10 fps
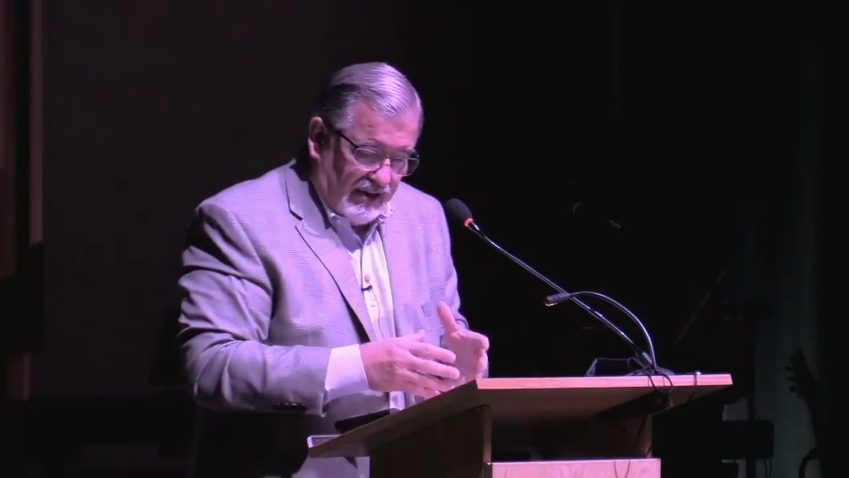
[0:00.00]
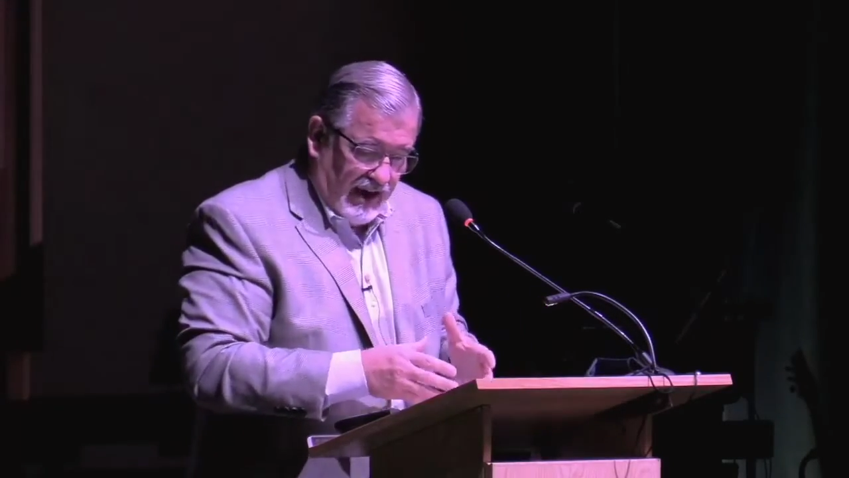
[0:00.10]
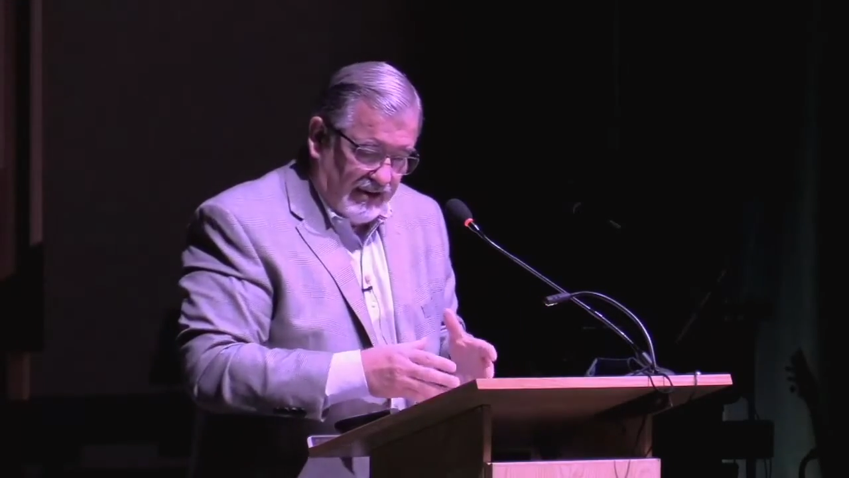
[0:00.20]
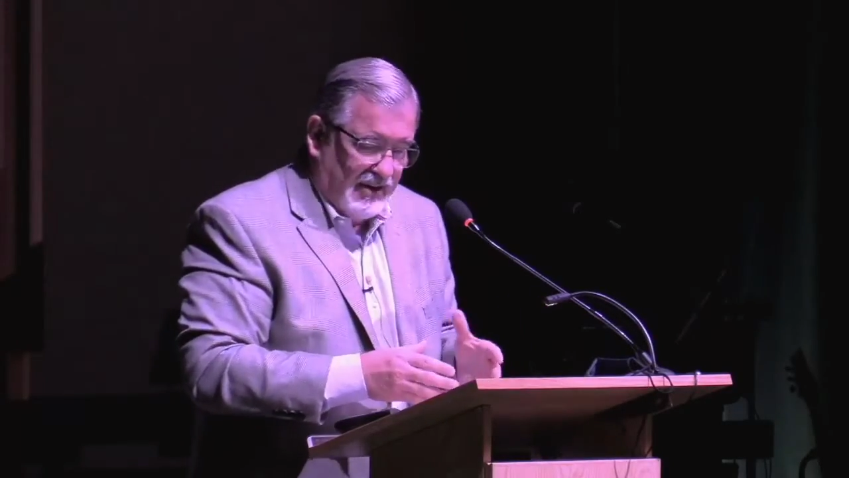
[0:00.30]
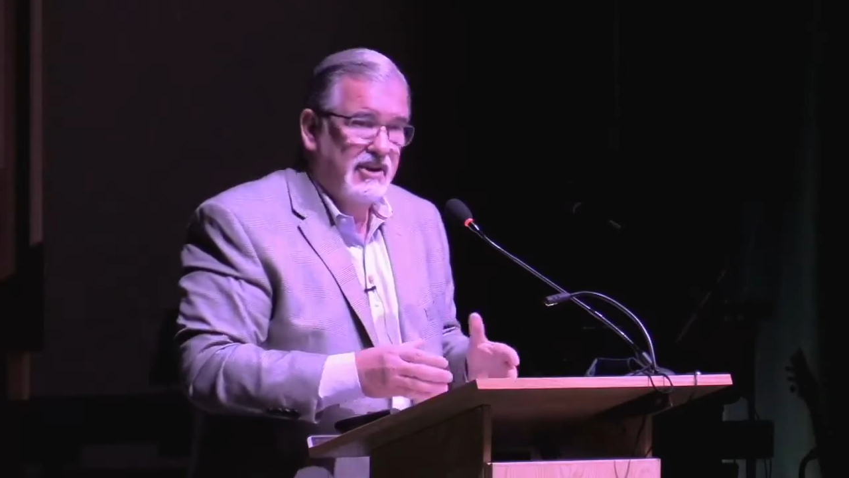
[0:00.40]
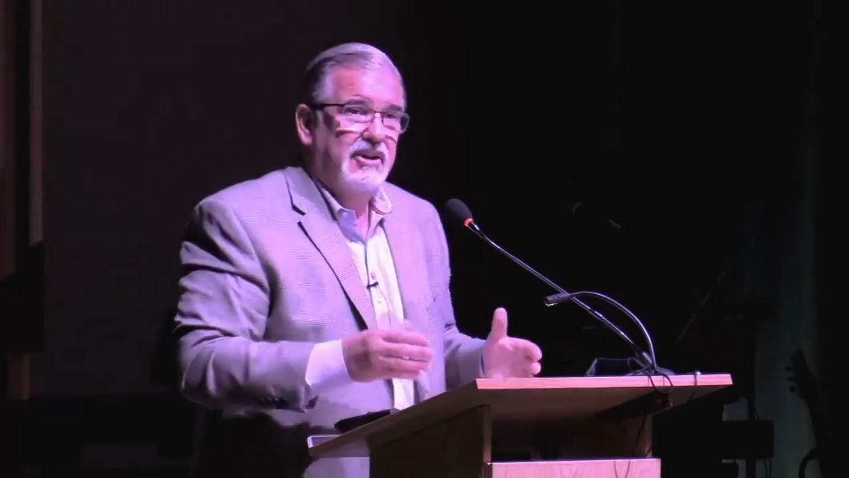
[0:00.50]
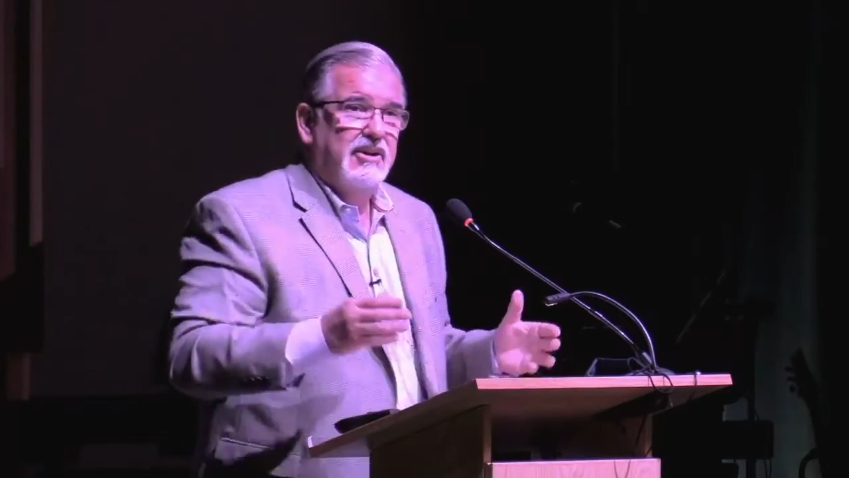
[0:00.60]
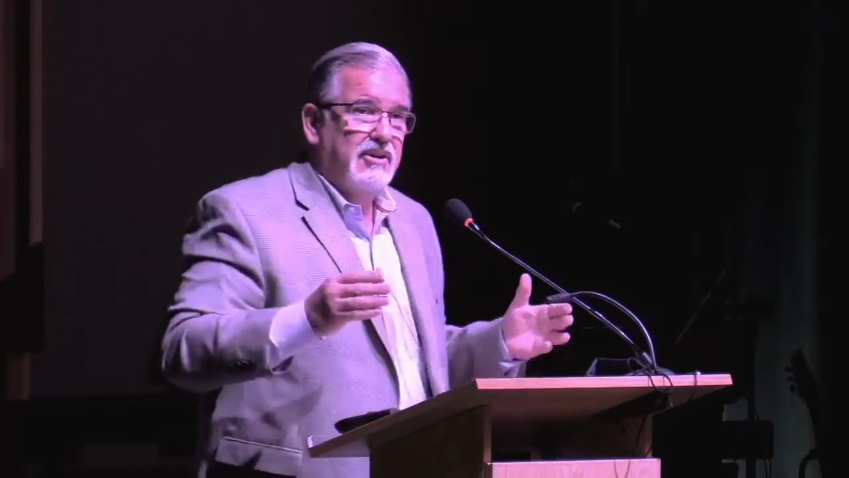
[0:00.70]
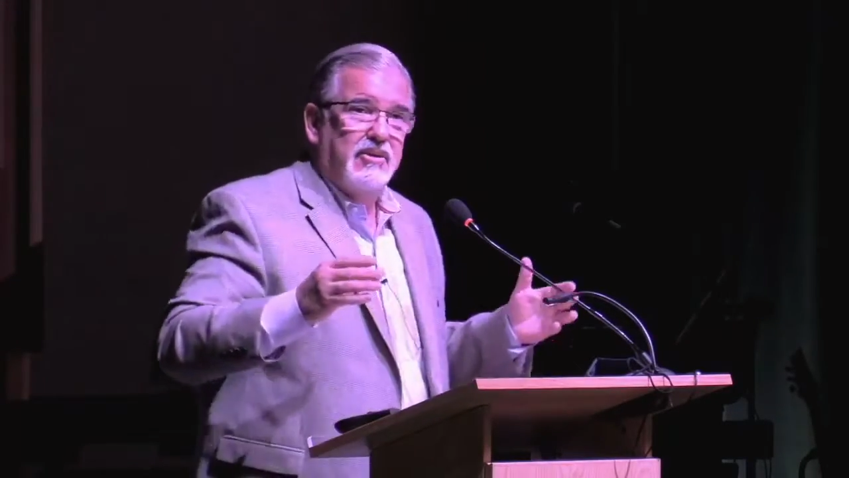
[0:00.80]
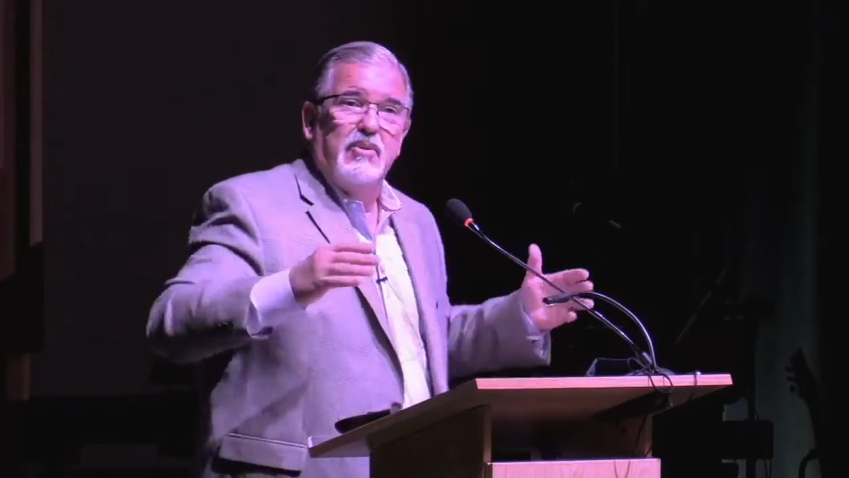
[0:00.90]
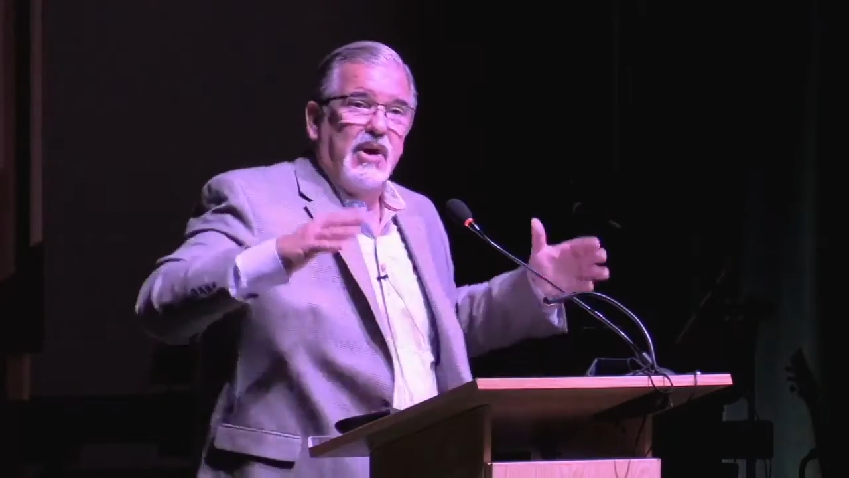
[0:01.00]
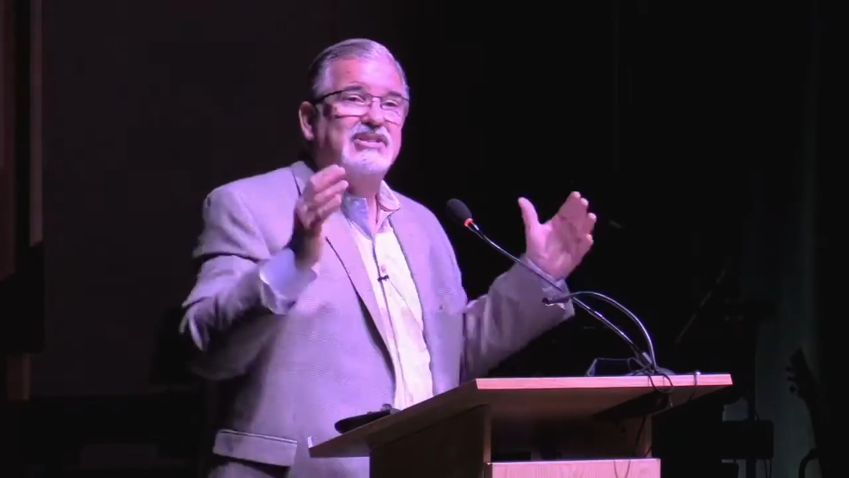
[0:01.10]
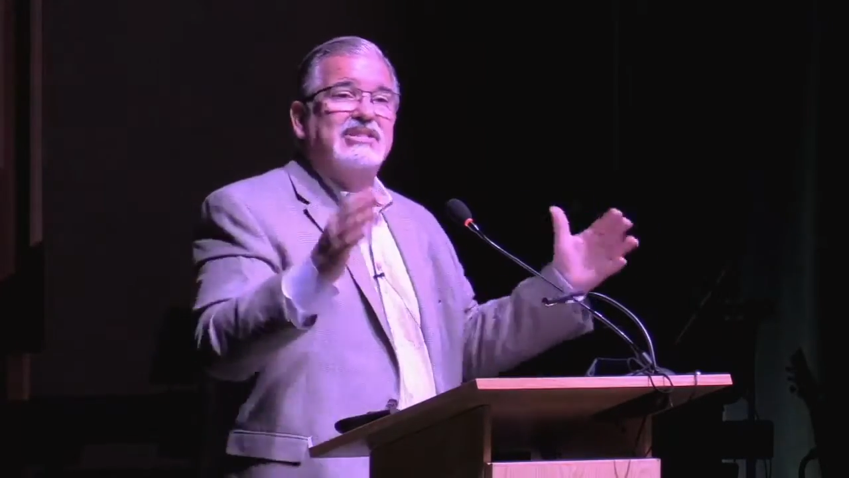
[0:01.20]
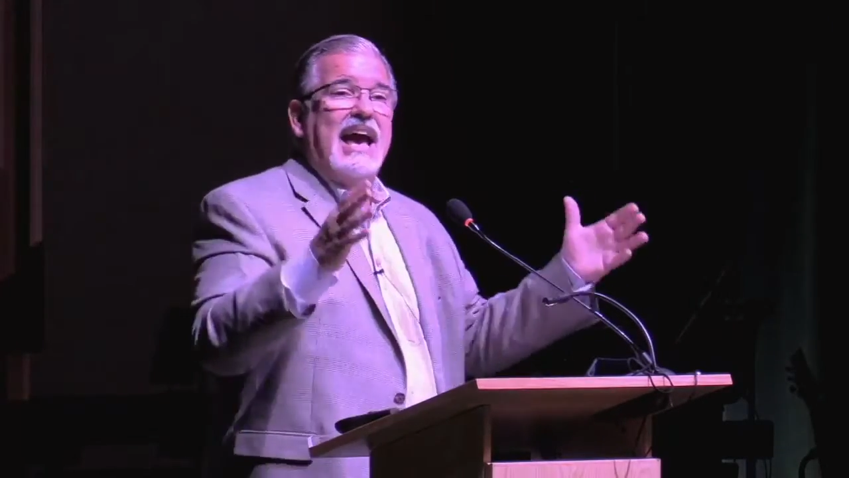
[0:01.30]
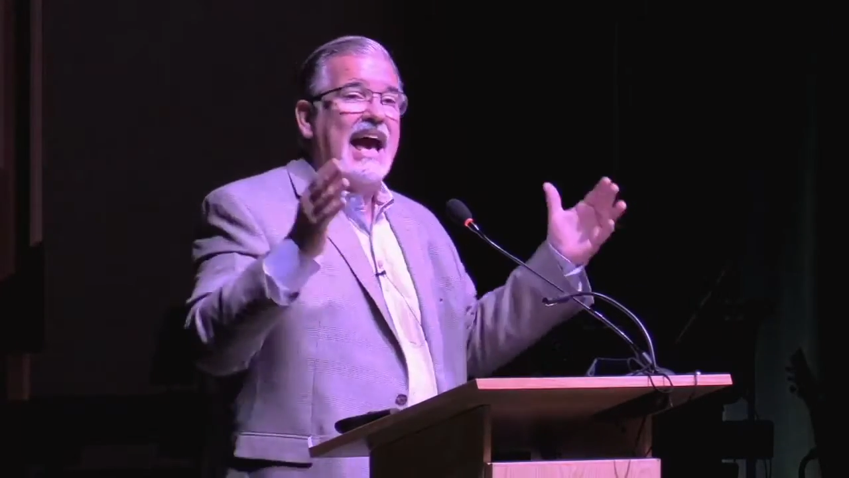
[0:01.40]
figure out
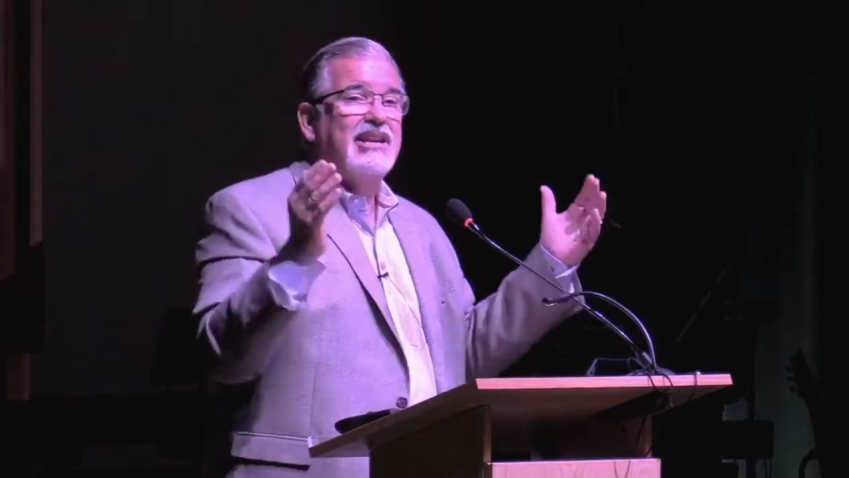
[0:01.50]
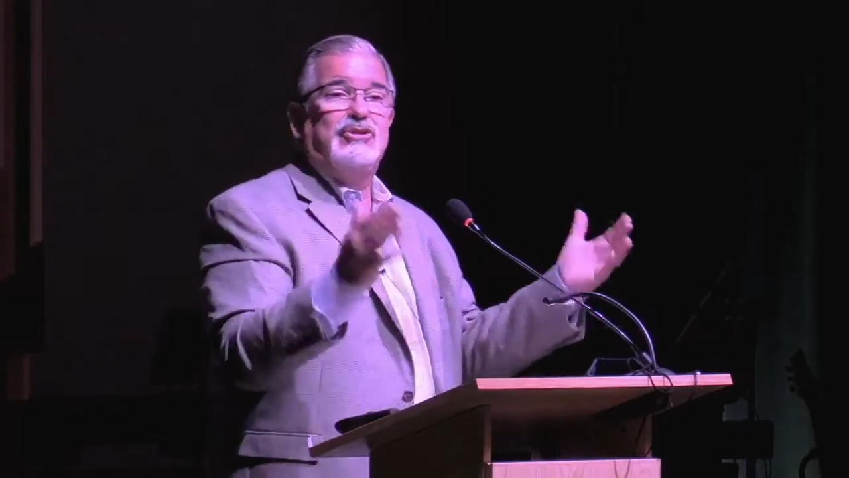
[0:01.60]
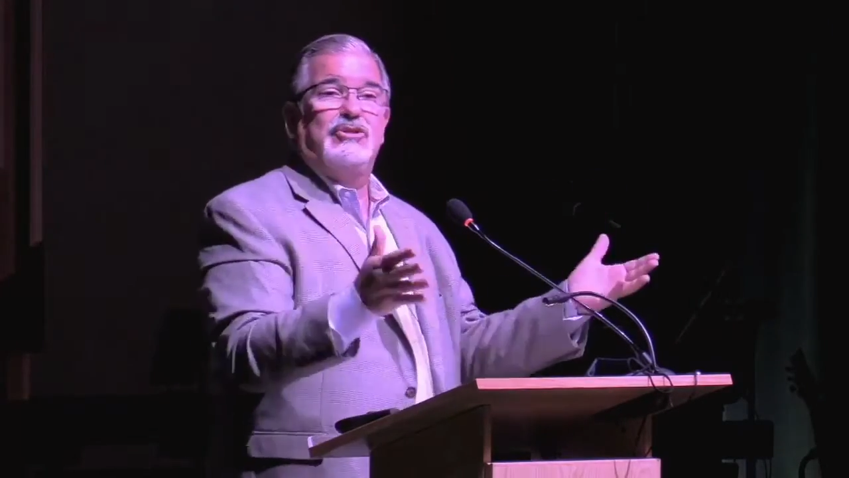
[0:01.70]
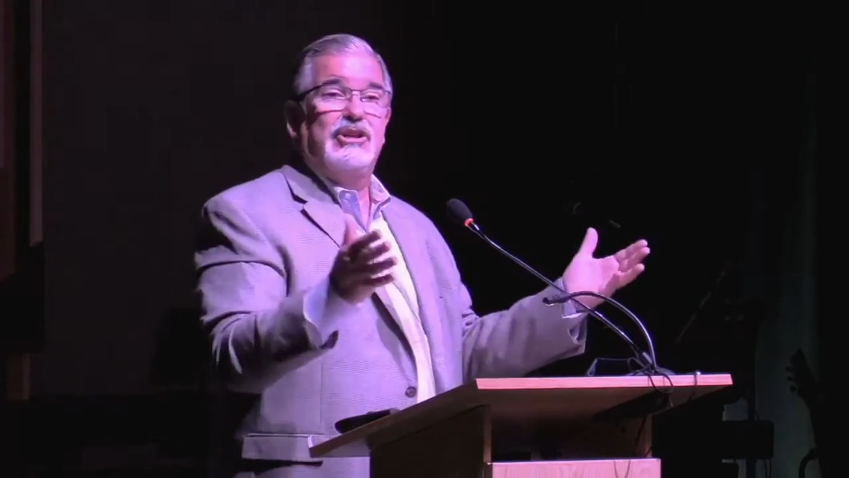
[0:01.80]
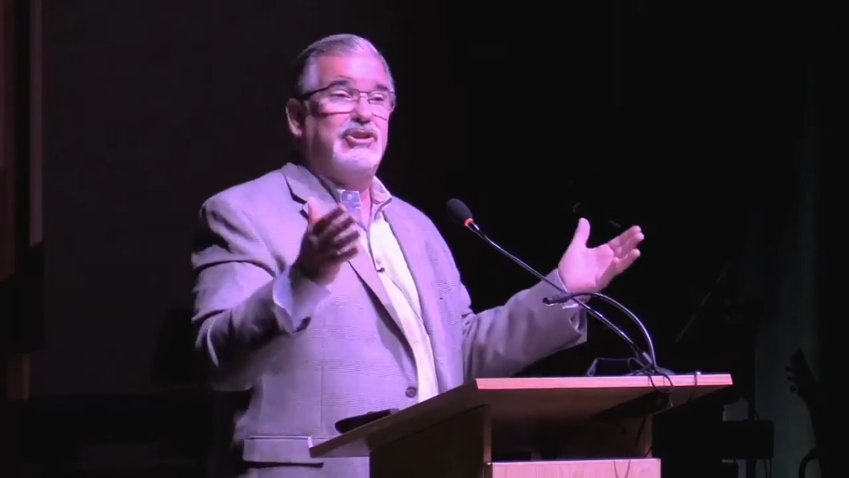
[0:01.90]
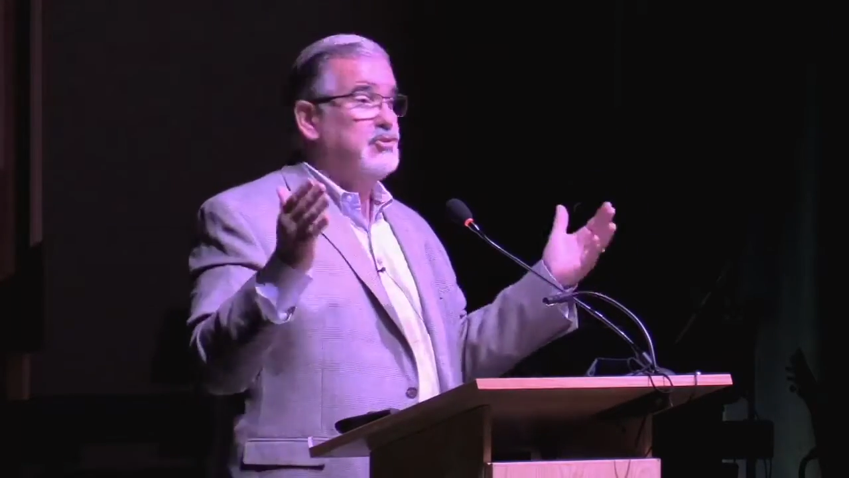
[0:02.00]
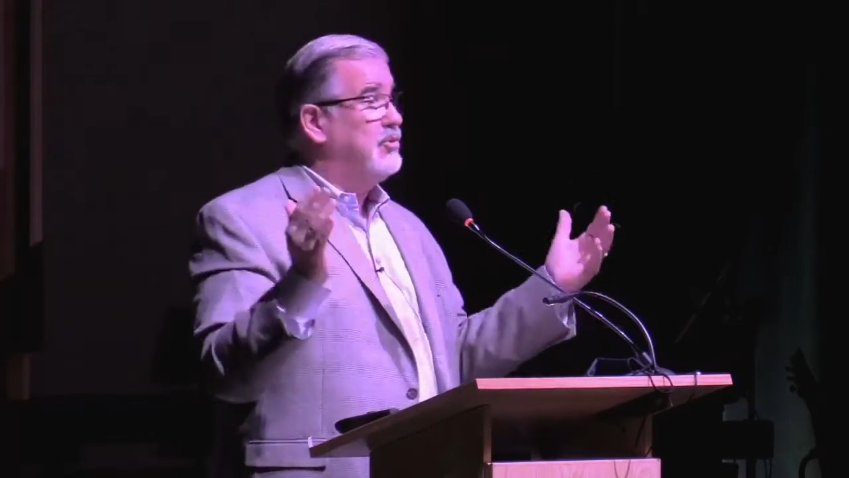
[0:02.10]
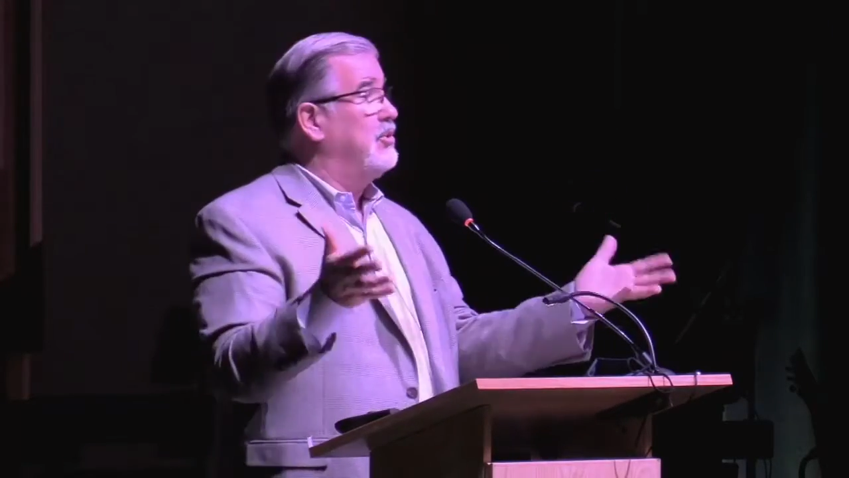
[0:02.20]
what's actually